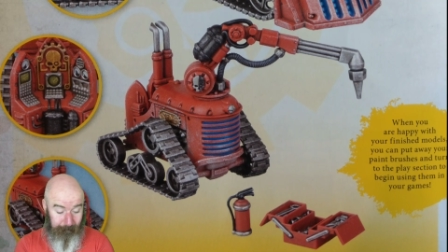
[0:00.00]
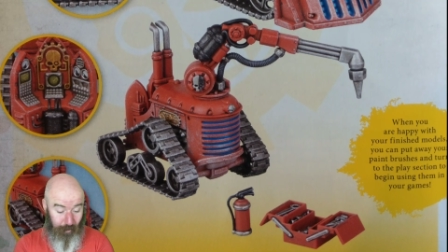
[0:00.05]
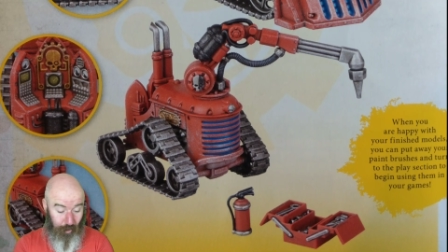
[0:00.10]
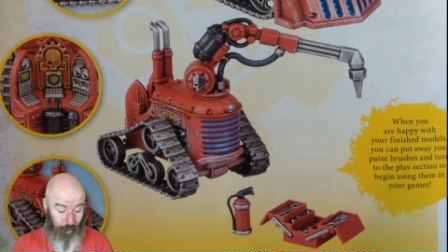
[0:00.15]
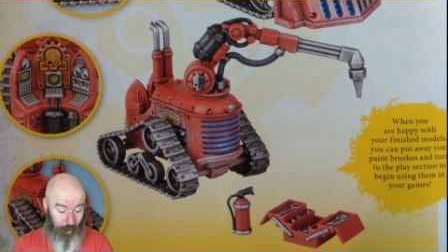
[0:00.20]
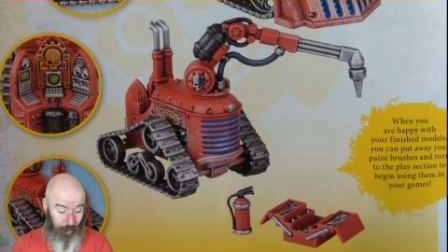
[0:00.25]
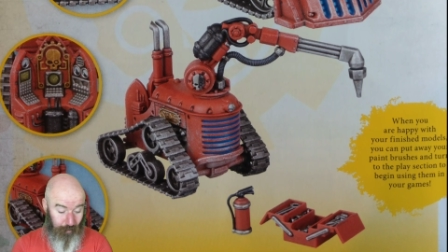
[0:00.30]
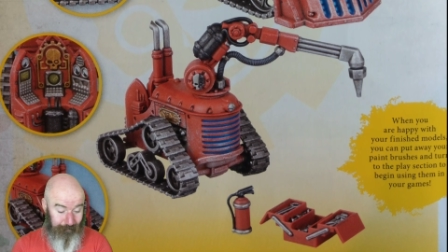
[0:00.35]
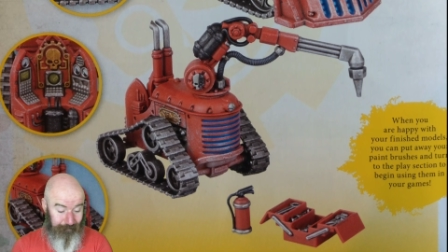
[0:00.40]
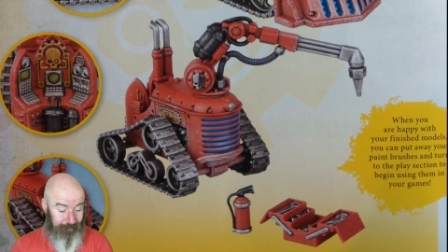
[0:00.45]

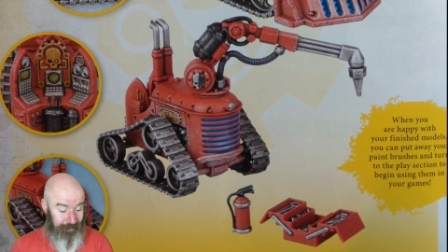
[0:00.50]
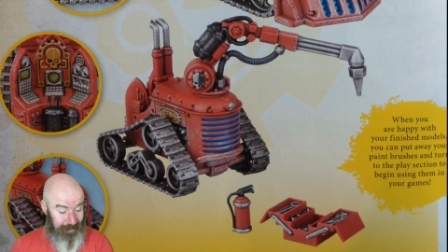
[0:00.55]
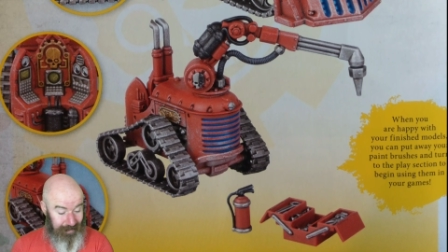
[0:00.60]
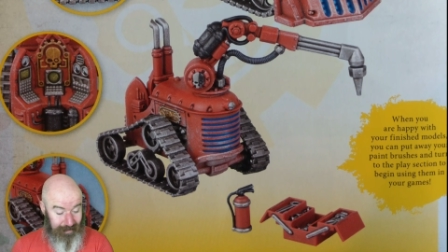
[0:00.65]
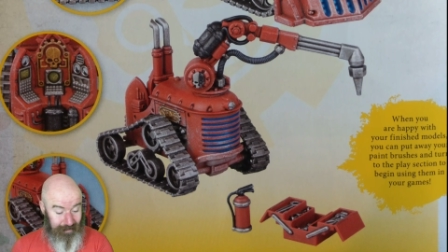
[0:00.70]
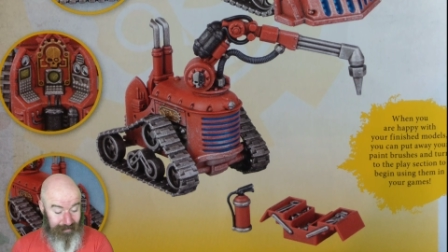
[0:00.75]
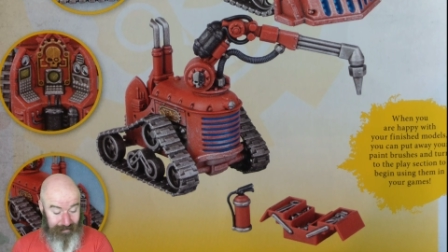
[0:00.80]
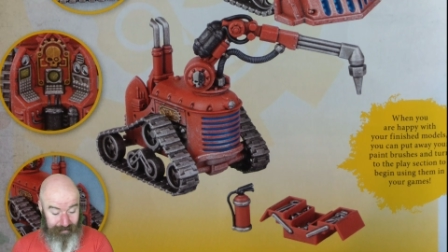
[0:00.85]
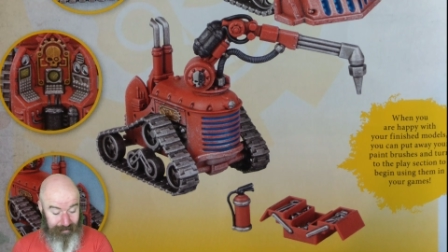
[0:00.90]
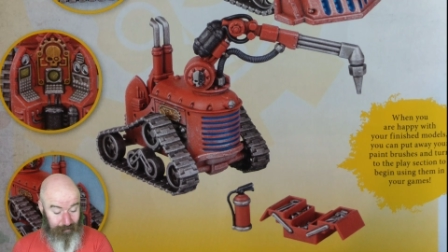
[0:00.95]
But
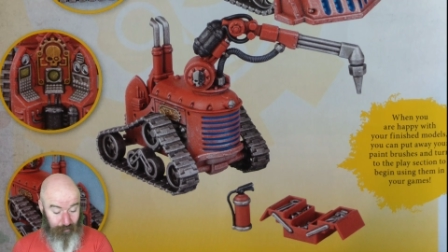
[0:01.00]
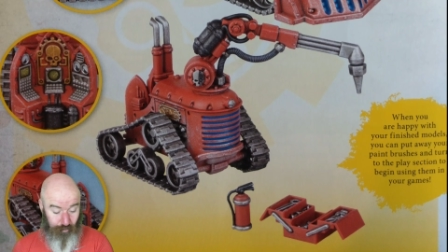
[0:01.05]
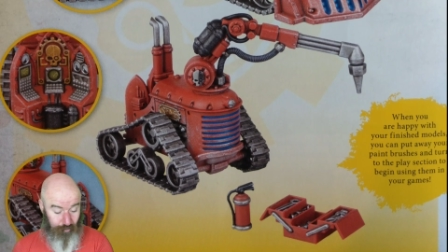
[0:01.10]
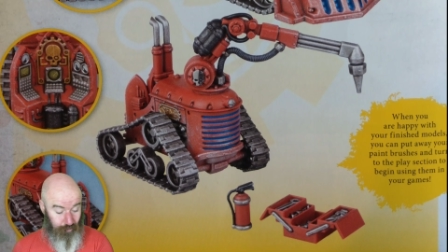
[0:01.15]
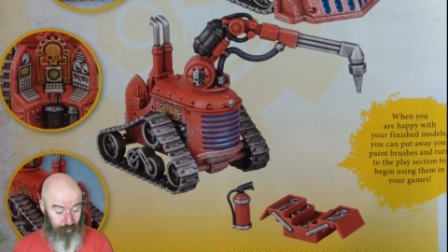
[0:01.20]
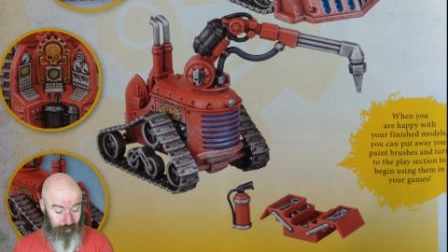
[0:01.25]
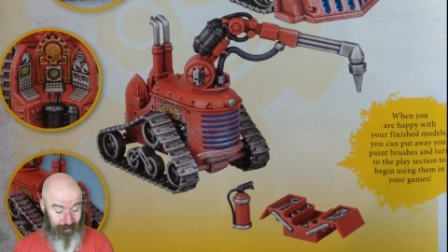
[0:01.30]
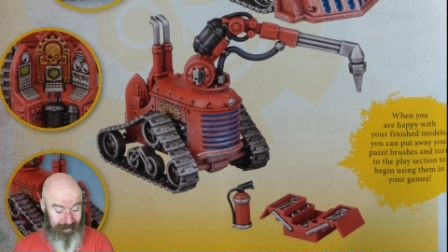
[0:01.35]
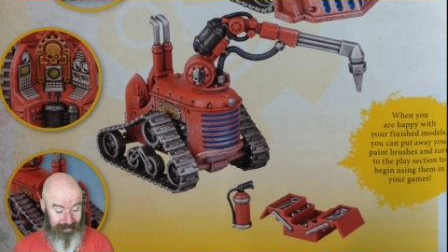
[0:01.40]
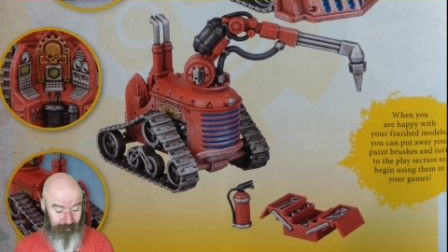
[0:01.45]
they look
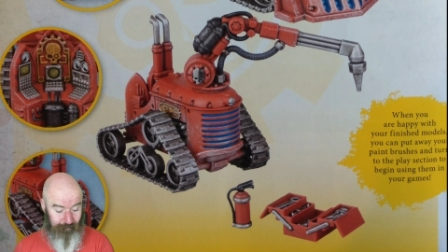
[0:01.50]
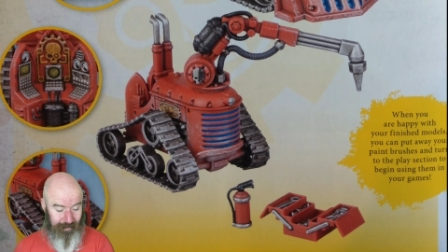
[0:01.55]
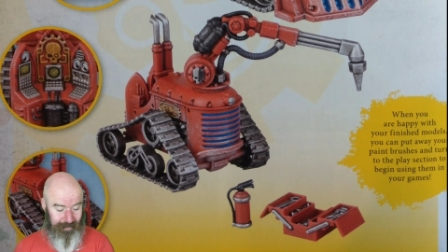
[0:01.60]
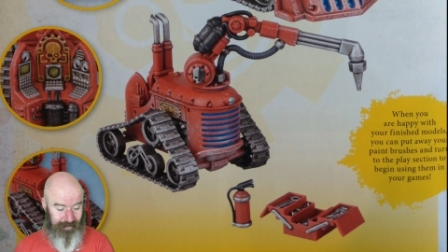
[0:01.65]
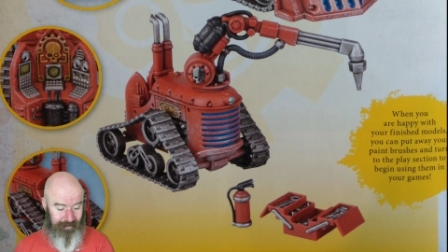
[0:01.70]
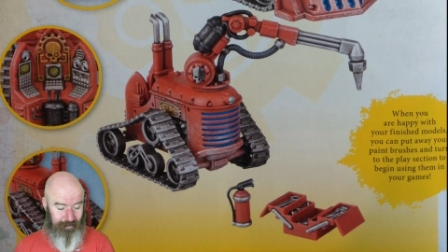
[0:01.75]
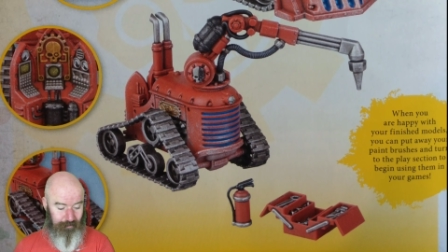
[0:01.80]
good anyway.